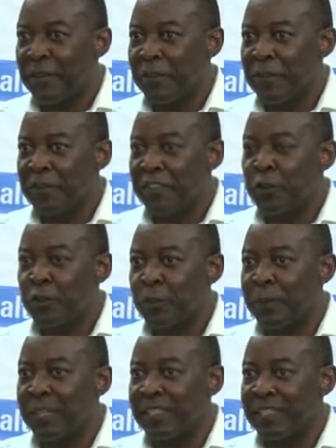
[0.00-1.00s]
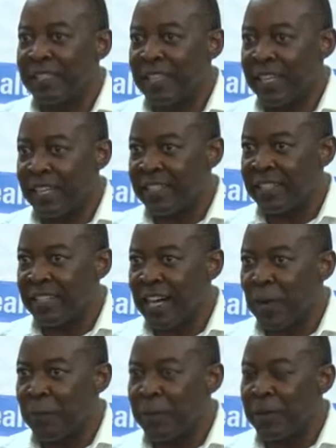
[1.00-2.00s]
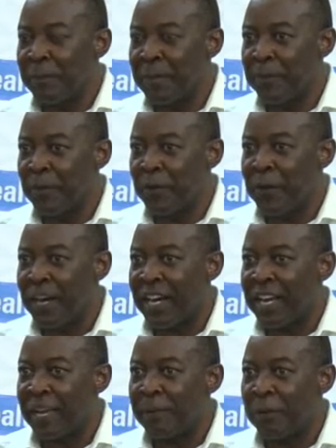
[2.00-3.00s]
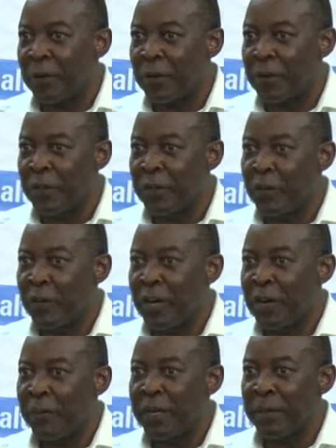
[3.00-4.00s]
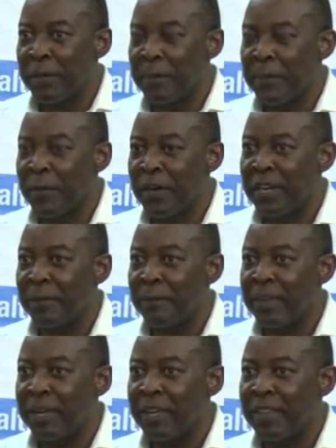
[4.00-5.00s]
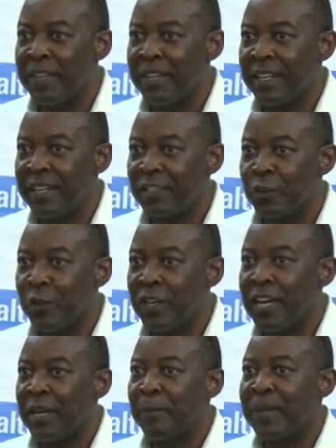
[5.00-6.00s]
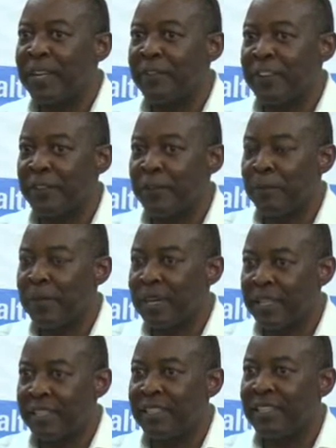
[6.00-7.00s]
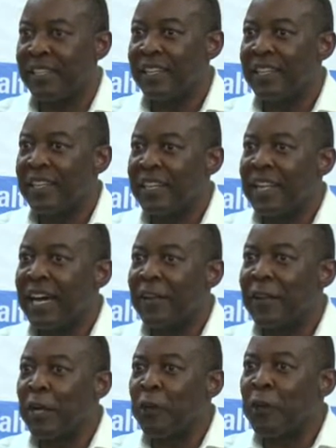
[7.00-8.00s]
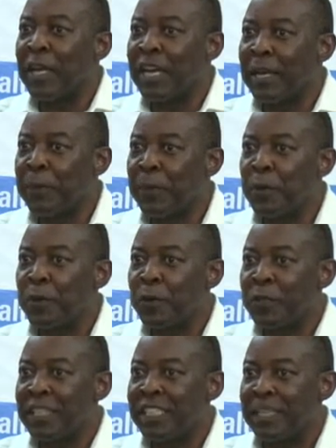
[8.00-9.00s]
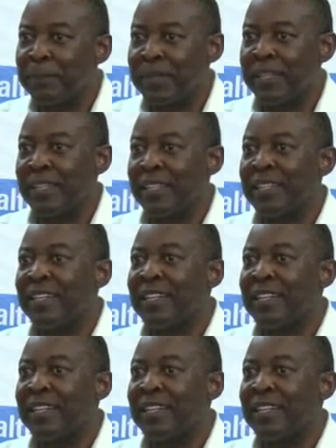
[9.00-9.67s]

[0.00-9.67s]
the fiscal space in the country, how many people are employed or how many people can pay the tax or can benefit from that. Now, that will help you to determine